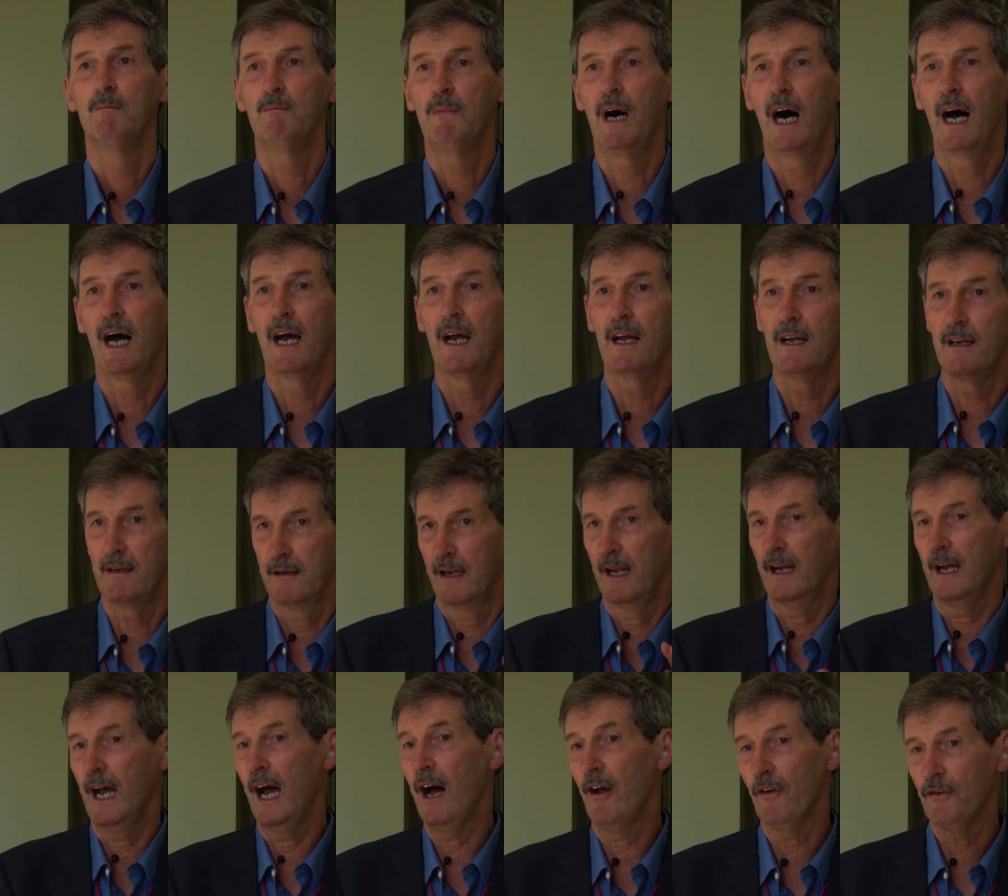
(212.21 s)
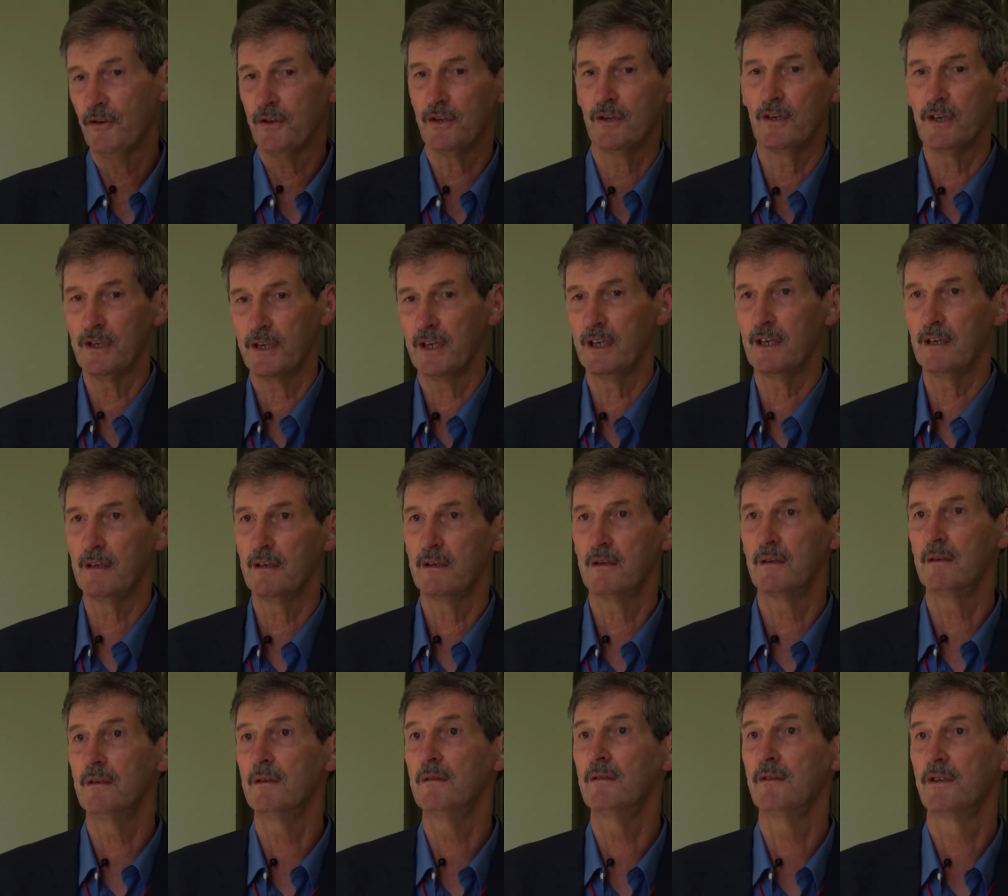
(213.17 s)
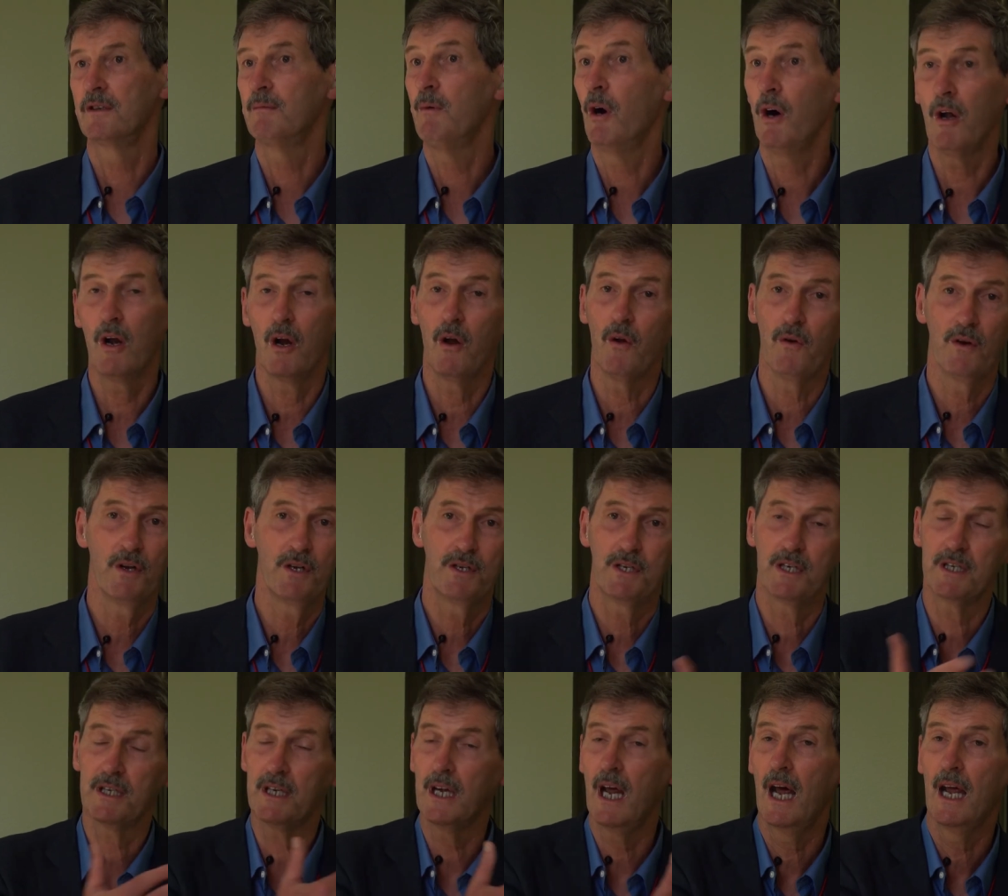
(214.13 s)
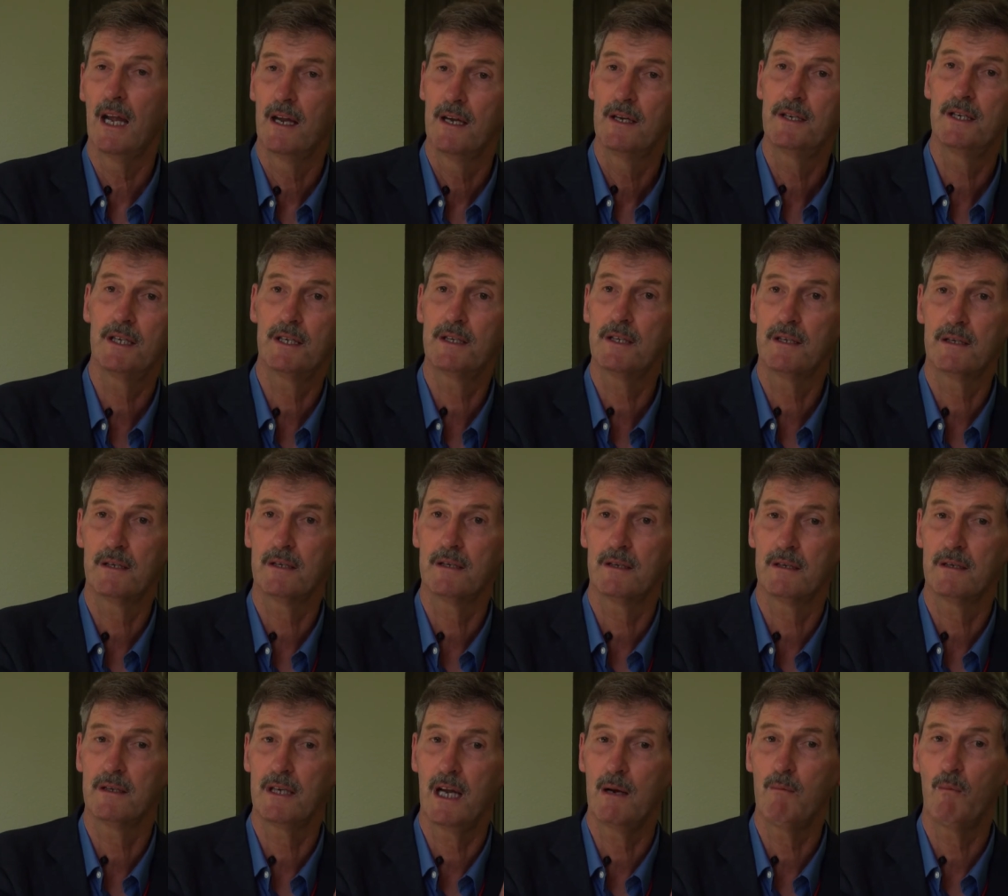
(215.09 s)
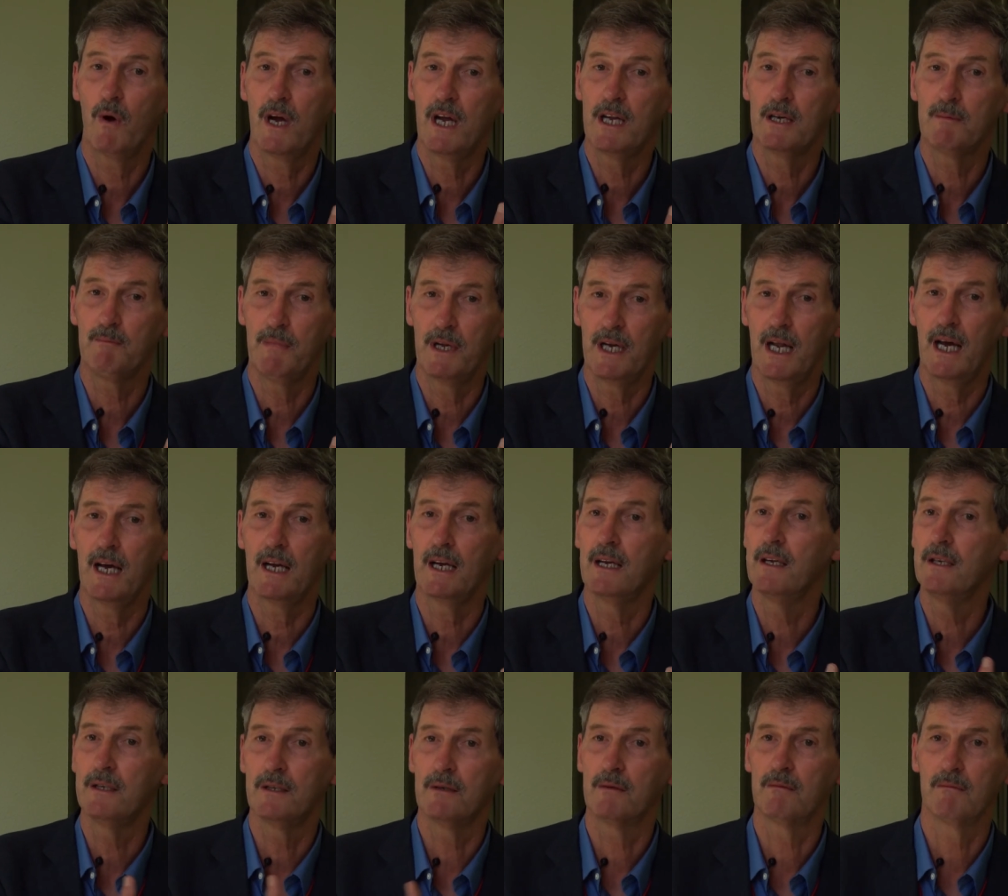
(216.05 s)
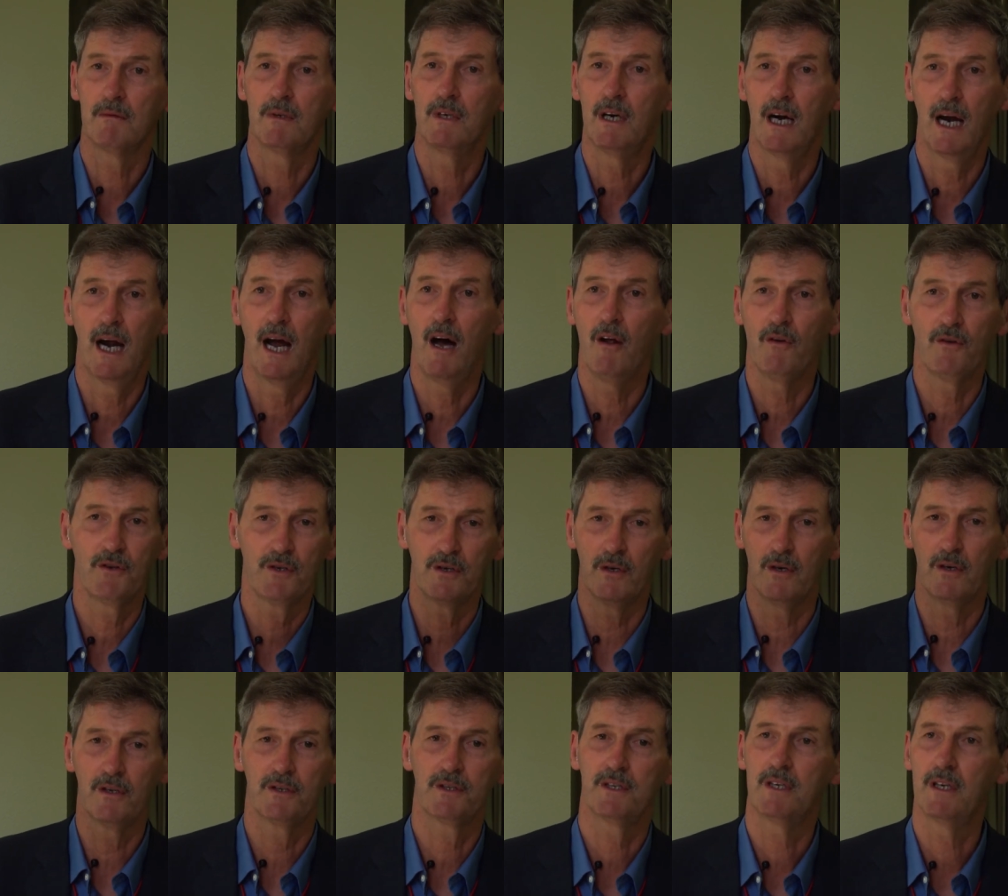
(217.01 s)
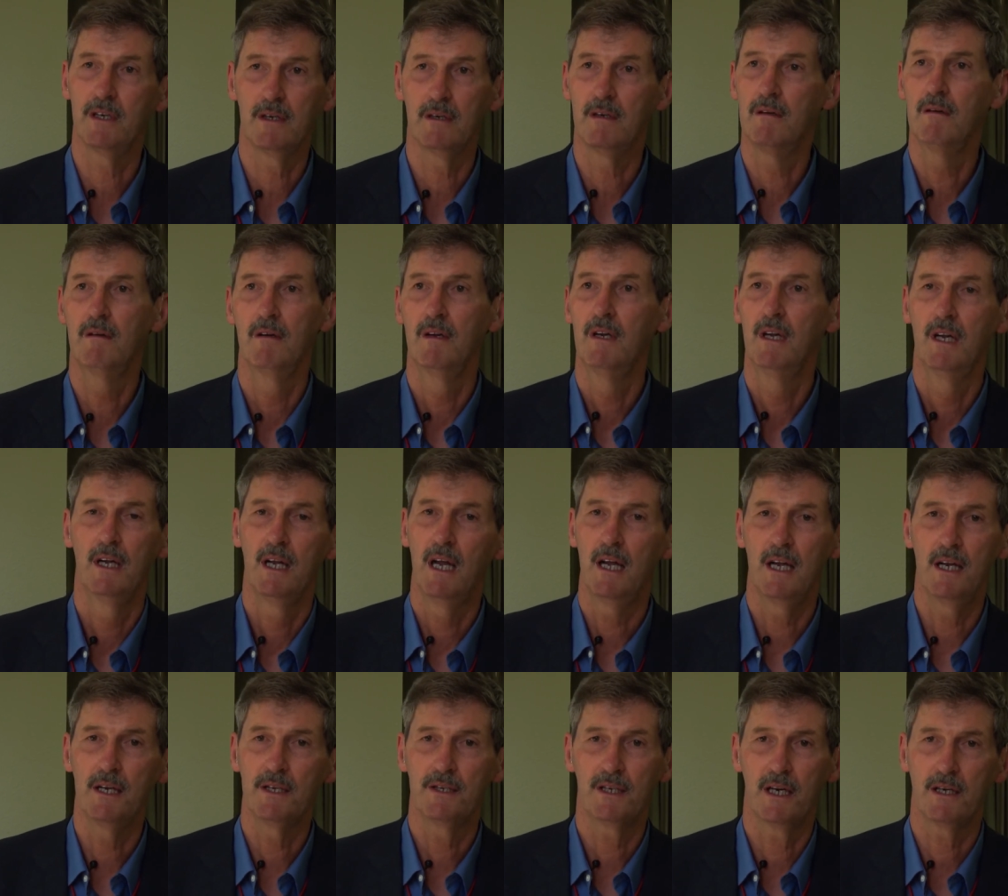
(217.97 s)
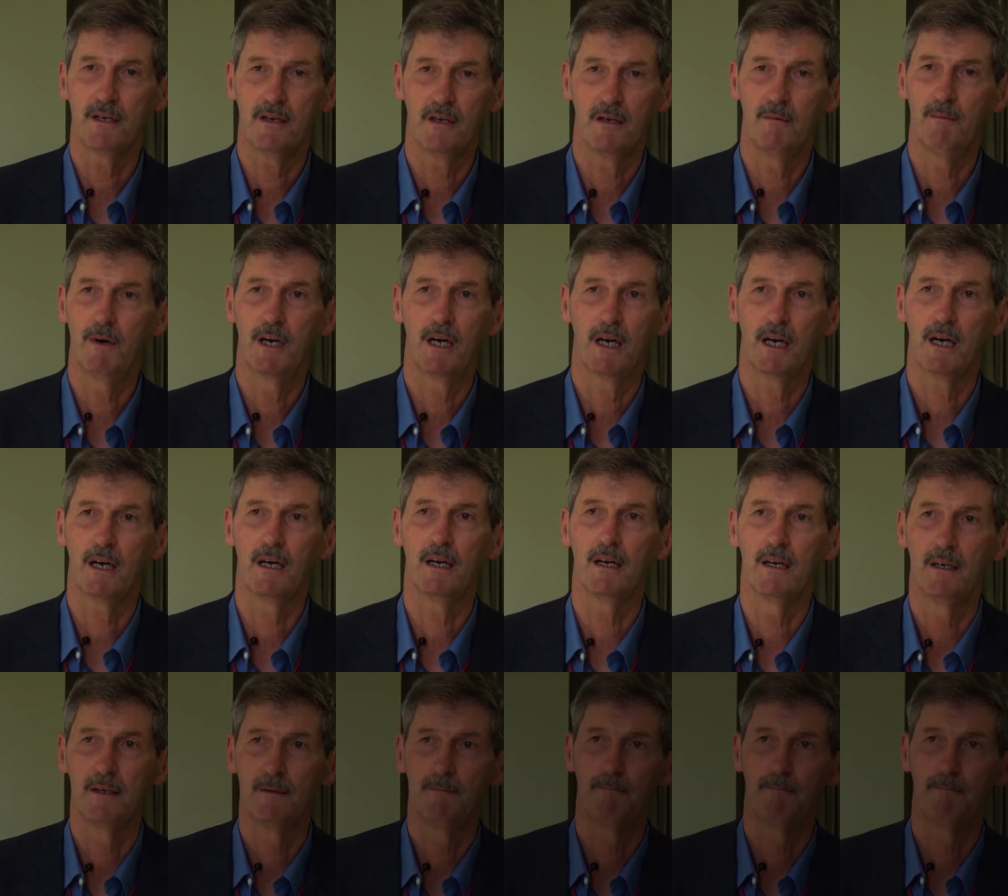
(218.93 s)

by outsourcing to smallholders, just, a, just the same way as bananas were outsourced in, in Central America.